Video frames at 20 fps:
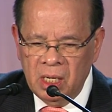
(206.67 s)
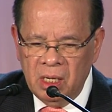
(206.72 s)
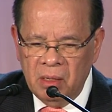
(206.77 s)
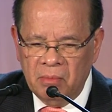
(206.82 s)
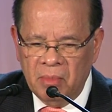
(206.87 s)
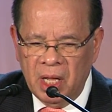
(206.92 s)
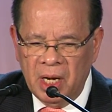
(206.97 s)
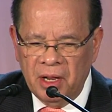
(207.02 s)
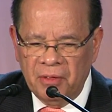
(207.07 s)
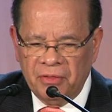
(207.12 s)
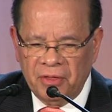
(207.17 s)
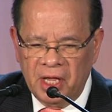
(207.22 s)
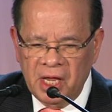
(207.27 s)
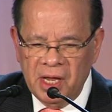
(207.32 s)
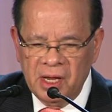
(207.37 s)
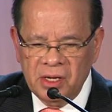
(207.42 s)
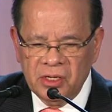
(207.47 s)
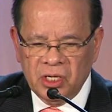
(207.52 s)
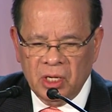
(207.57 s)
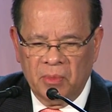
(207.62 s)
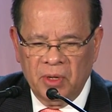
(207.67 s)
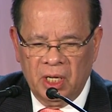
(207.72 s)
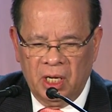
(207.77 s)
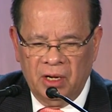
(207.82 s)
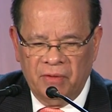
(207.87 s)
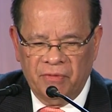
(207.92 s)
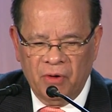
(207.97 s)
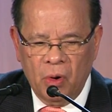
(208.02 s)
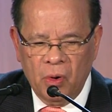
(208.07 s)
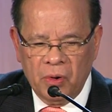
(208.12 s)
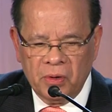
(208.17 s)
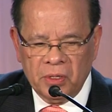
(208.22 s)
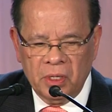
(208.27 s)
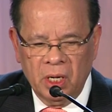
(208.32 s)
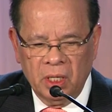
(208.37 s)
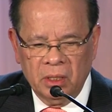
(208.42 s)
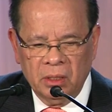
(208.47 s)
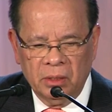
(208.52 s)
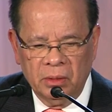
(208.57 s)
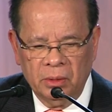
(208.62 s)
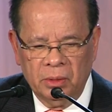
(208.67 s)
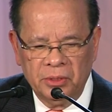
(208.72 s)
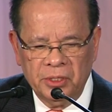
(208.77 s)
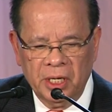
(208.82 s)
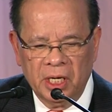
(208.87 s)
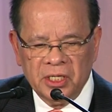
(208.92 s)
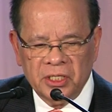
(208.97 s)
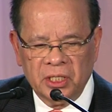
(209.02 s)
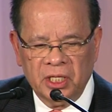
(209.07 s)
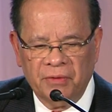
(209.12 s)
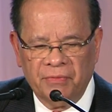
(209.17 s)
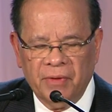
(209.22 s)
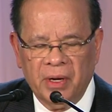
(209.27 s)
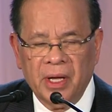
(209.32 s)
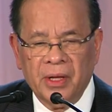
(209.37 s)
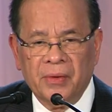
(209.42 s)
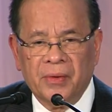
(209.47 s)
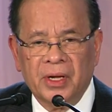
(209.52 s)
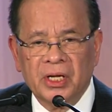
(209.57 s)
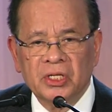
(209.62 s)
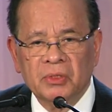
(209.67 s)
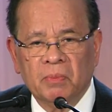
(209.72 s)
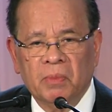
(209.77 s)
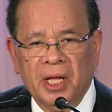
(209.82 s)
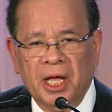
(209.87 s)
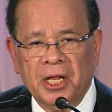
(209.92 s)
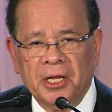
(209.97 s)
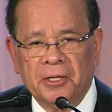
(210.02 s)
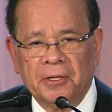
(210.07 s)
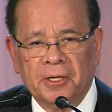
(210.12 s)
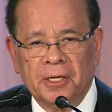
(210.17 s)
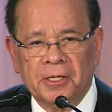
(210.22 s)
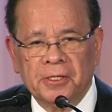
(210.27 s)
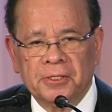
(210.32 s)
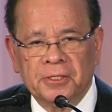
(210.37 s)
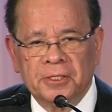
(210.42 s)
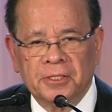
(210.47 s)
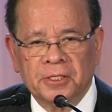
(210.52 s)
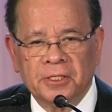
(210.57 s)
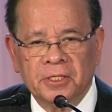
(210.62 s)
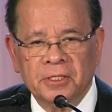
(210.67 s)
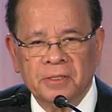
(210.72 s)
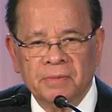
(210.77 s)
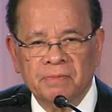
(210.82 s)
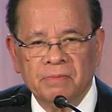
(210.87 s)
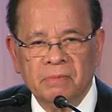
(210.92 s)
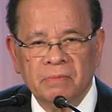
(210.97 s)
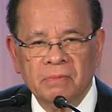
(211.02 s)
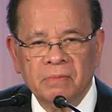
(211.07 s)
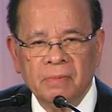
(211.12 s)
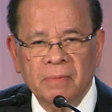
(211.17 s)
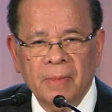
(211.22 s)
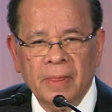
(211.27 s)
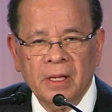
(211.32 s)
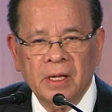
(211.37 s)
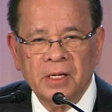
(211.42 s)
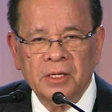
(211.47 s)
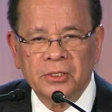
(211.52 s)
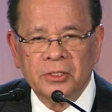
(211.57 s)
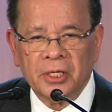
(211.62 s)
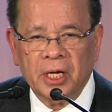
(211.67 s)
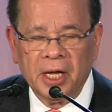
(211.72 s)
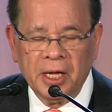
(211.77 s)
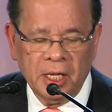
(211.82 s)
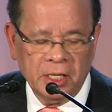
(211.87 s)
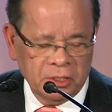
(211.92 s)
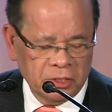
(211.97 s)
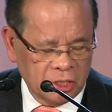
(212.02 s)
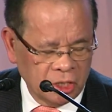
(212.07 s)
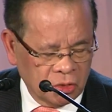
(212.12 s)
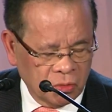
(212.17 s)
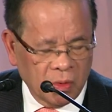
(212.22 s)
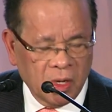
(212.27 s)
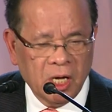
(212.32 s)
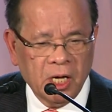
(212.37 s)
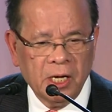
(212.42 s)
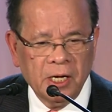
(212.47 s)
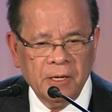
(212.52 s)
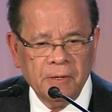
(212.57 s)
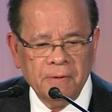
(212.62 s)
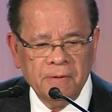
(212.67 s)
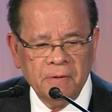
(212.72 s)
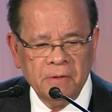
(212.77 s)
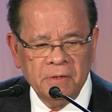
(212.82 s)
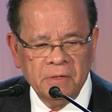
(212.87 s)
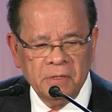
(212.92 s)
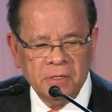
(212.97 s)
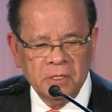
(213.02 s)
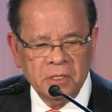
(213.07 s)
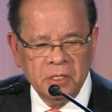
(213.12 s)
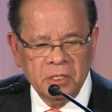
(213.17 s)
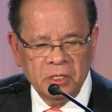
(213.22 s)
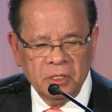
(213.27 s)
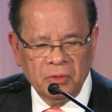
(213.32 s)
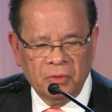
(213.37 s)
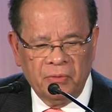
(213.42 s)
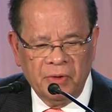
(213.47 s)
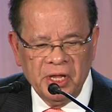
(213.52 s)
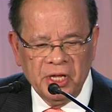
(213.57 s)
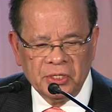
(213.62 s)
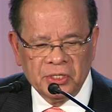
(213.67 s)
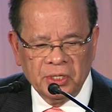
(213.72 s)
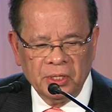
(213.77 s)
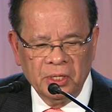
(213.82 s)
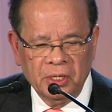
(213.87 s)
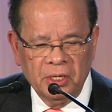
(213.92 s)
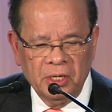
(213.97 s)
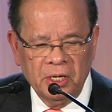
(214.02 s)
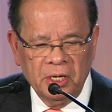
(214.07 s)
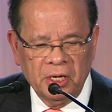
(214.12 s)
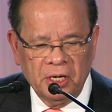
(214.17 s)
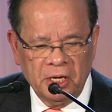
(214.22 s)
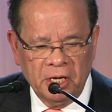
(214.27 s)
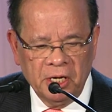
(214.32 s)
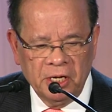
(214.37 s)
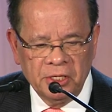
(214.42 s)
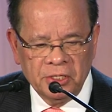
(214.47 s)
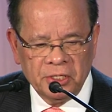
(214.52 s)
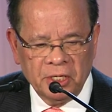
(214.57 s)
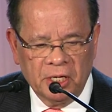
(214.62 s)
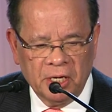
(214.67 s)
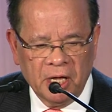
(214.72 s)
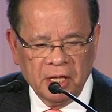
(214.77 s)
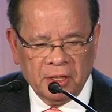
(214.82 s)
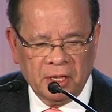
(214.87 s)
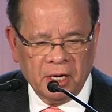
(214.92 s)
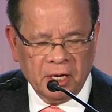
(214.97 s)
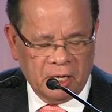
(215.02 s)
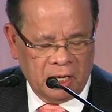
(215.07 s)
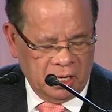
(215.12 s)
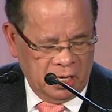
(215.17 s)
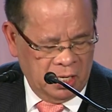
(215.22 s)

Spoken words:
Many things have been invoked to justify or explain this. Science is one, reason is another.